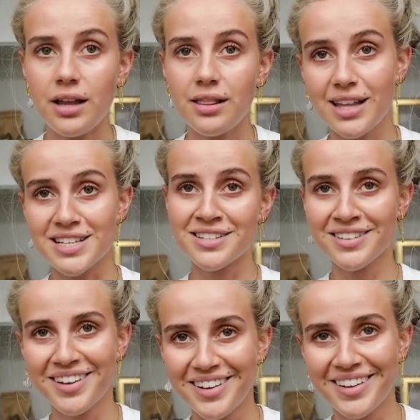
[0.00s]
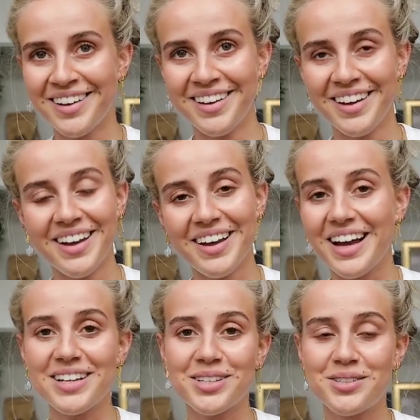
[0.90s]
lesson
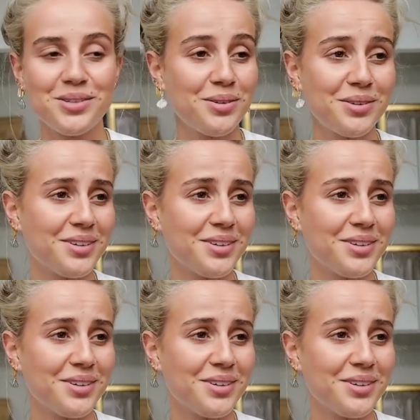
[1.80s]
a tattoo